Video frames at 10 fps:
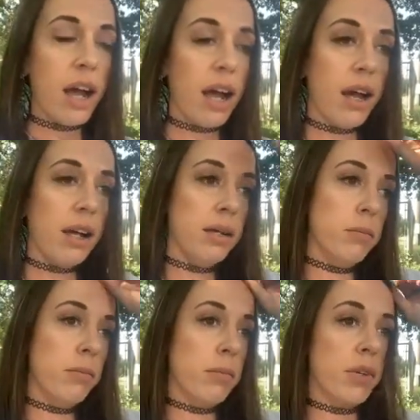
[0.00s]

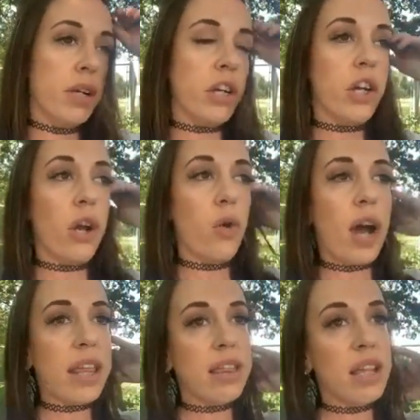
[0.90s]

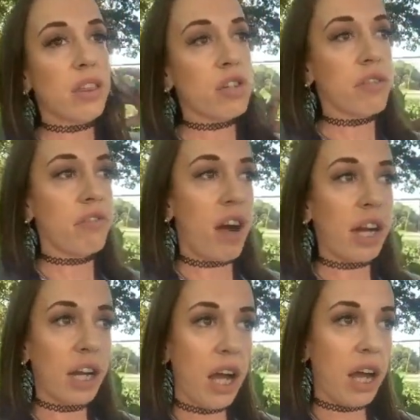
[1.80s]
I think there's a
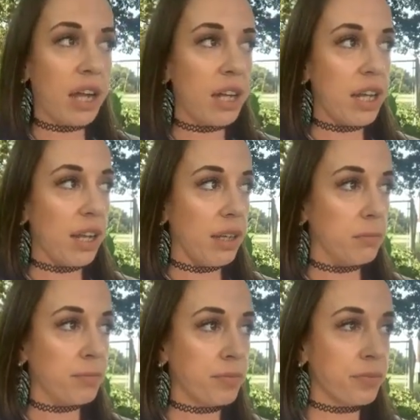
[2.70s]
fine line in